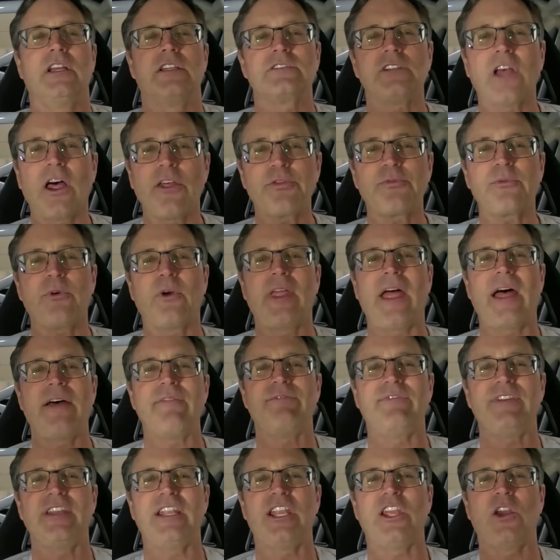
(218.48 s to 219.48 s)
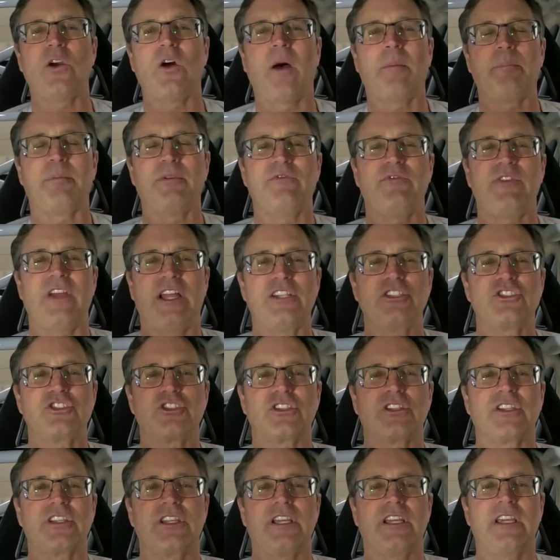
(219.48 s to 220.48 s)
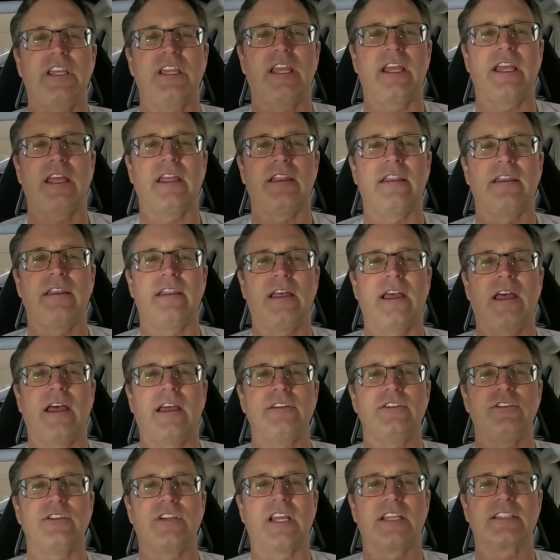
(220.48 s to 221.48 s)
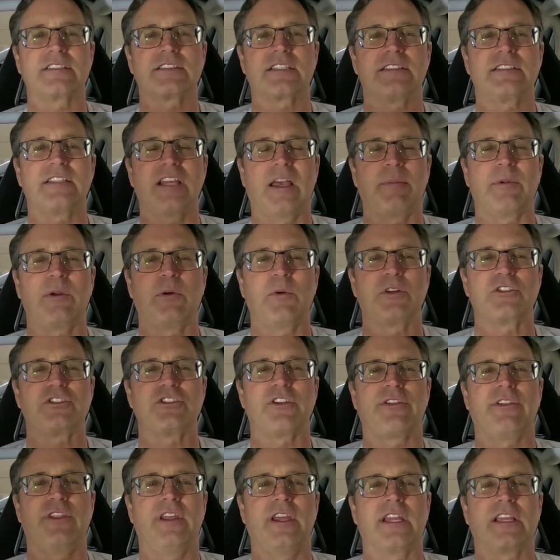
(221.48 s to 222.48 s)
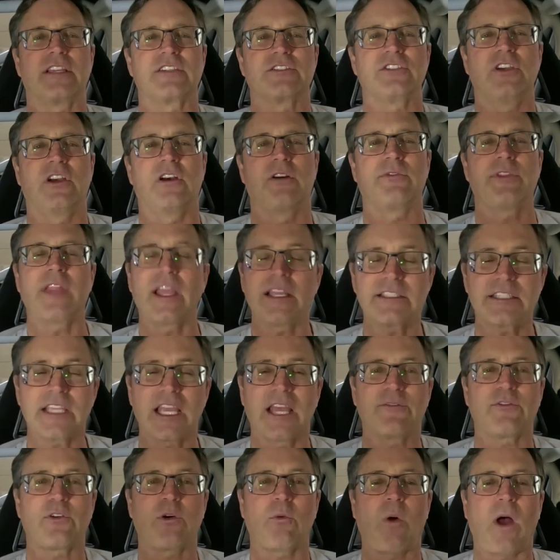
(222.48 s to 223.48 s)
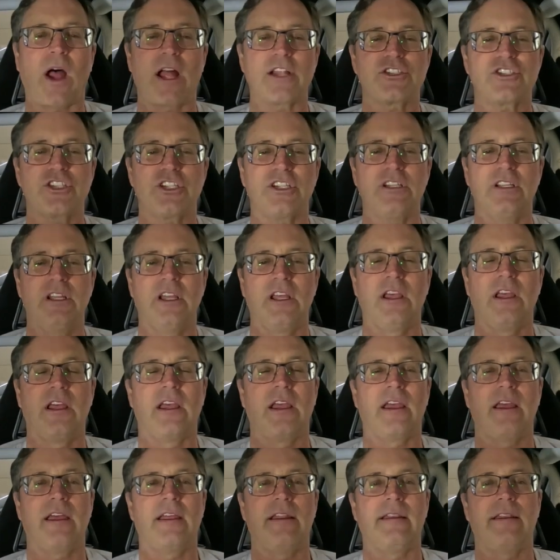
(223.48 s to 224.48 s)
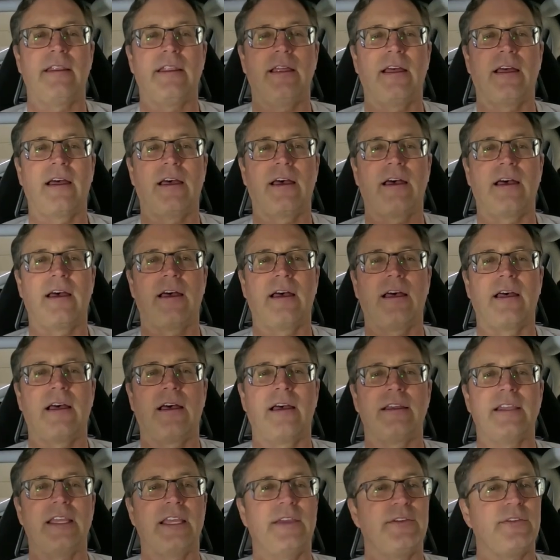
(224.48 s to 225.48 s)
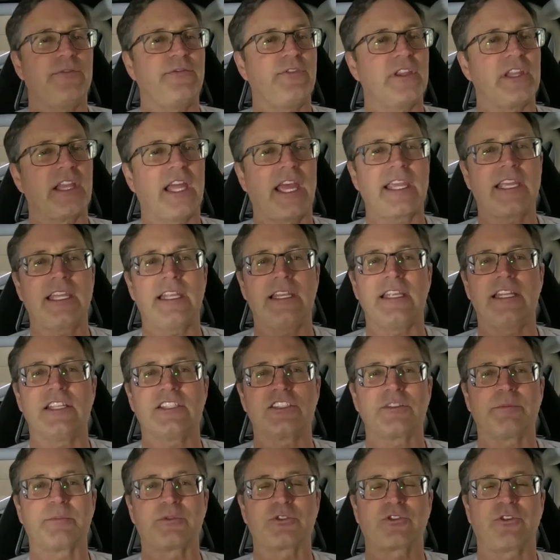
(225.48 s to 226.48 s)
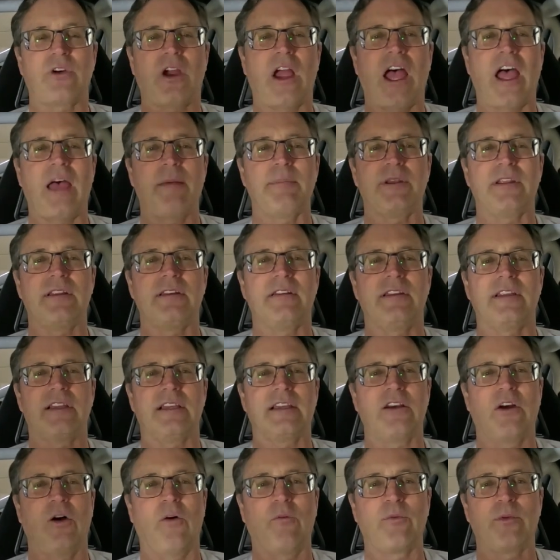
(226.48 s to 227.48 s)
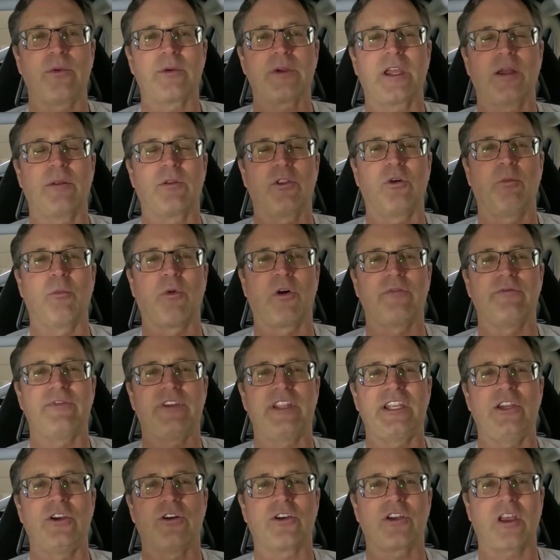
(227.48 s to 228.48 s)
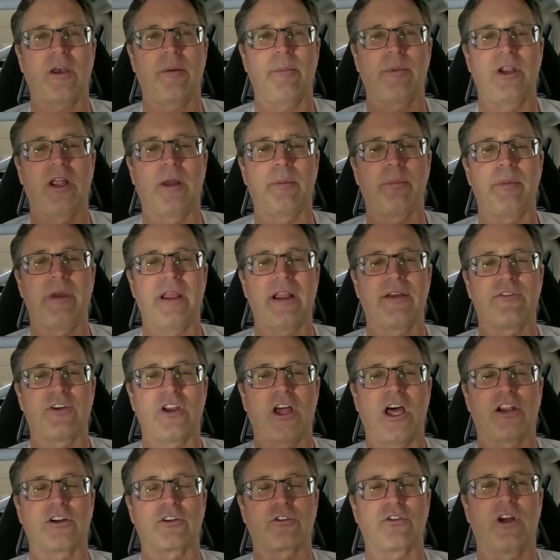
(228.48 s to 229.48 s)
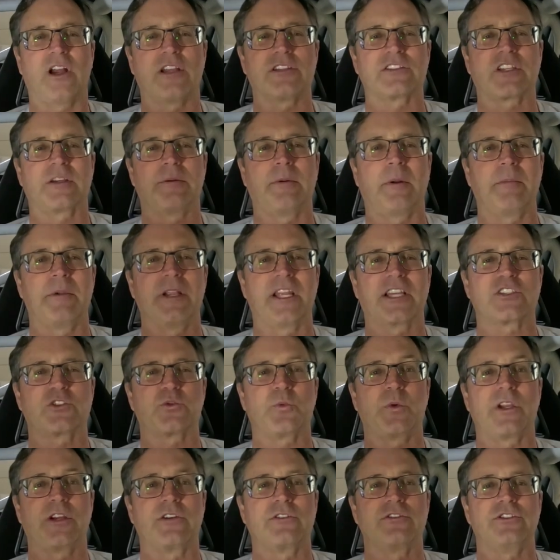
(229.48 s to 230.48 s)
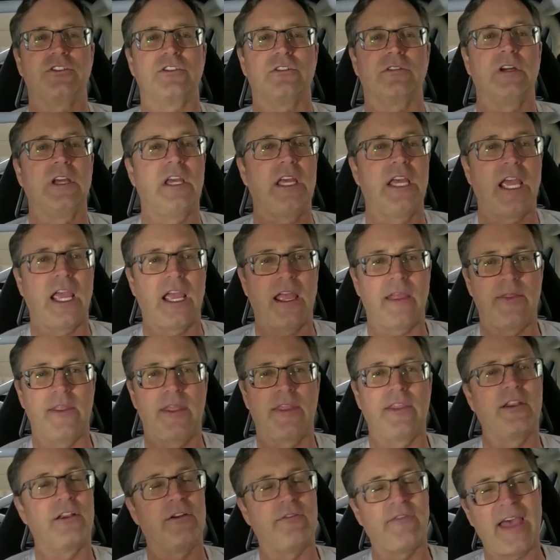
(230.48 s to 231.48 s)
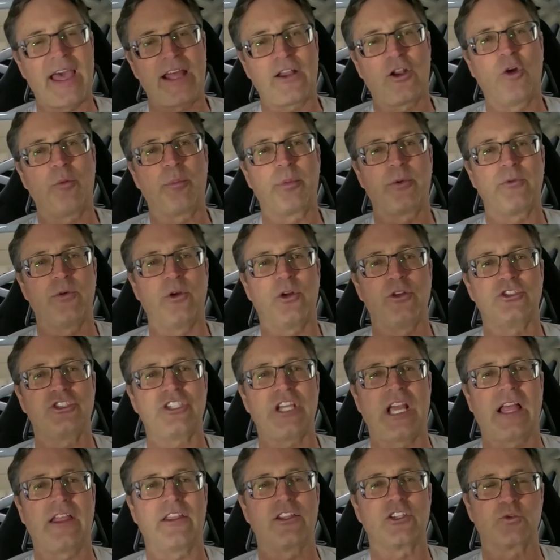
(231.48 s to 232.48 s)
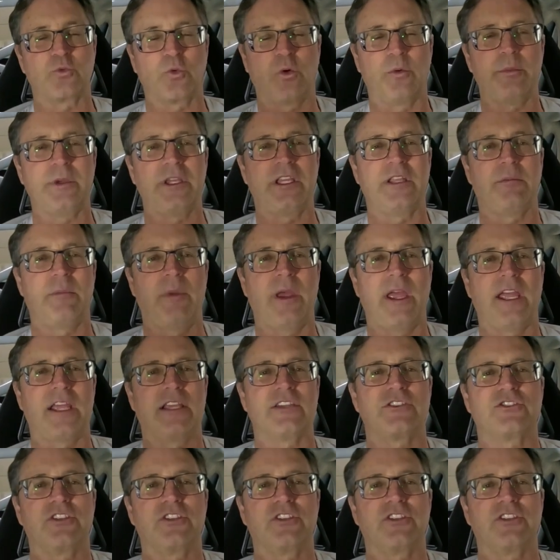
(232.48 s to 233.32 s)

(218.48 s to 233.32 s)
So I'll throw that video up eventually, and you guys can tell me what you think. So thanks again for watching. And hey, if you like it, hit subscribe, and hopefully we'll get a little more video coming up. May have an autocross coming up next week or two. And then the Nevada Open Road Challenge will be in May.